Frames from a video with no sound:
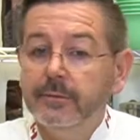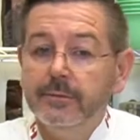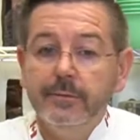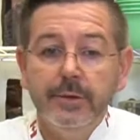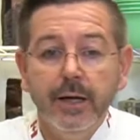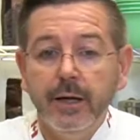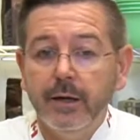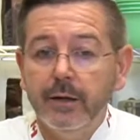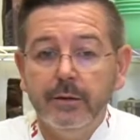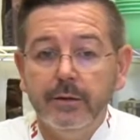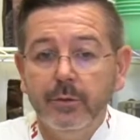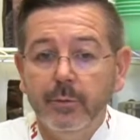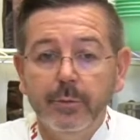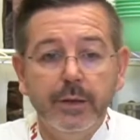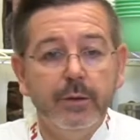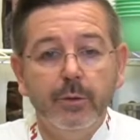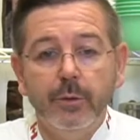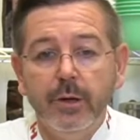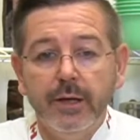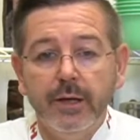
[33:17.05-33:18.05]
Yeah, no
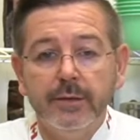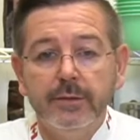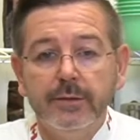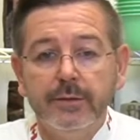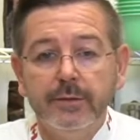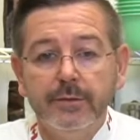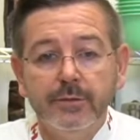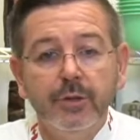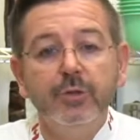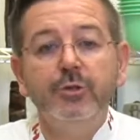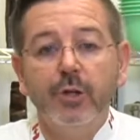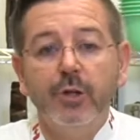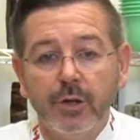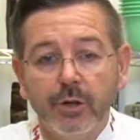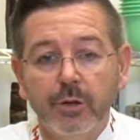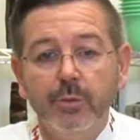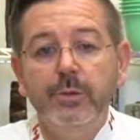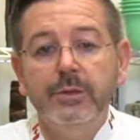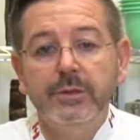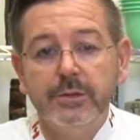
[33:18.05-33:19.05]
matter what, the
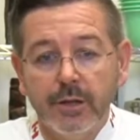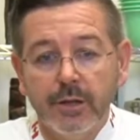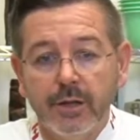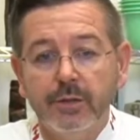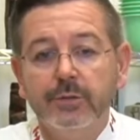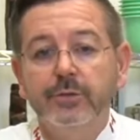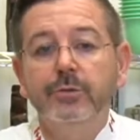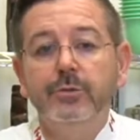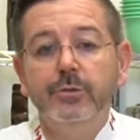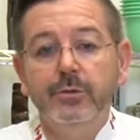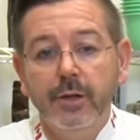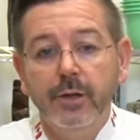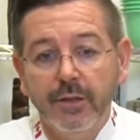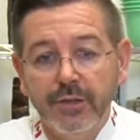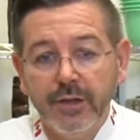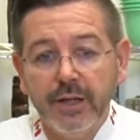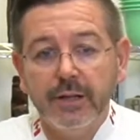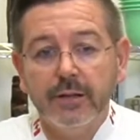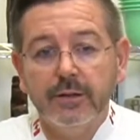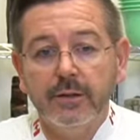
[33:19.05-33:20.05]
chocolate will start to
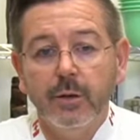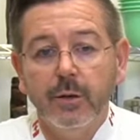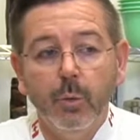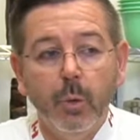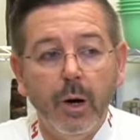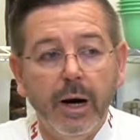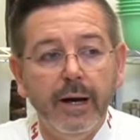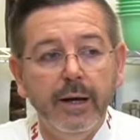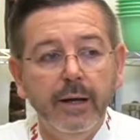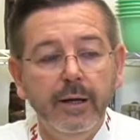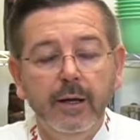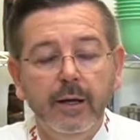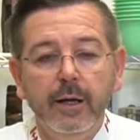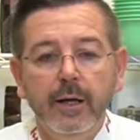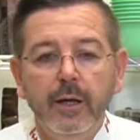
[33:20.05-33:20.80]
thicken. Why?